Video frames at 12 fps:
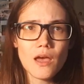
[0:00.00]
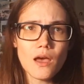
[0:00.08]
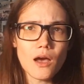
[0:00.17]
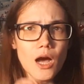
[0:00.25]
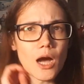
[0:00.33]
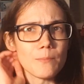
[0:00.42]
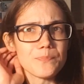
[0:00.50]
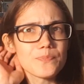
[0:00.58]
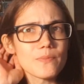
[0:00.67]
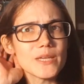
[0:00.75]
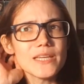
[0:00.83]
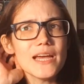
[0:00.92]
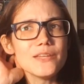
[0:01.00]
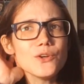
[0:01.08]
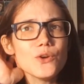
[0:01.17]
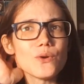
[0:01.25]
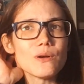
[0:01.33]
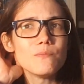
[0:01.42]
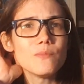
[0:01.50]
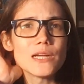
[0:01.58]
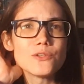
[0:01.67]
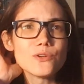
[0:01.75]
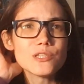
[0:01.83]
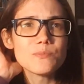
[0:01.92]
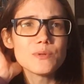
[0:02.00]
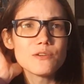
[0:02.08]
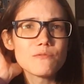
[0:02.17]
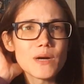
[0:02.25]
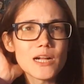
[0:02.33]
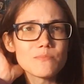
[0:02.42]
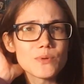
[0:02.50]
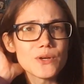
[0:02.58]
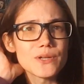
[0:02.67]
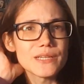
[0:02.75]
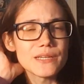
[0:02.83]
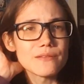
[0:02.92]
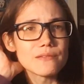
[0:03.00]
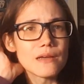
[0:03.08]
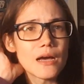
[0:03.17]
But yeah, no, I notice a bit of mild burn-in,